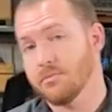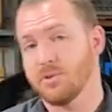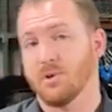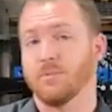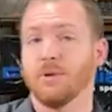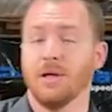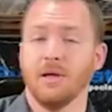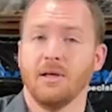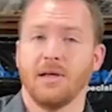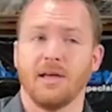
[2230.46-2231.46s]
So
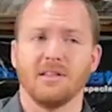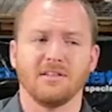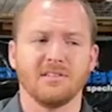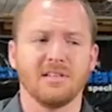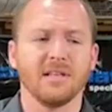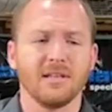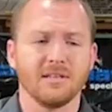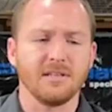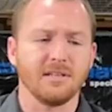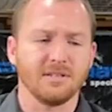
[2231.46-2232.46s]
NC
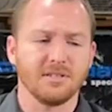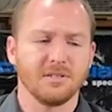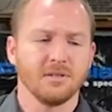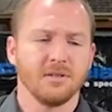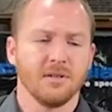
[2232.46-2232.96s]
and NDs,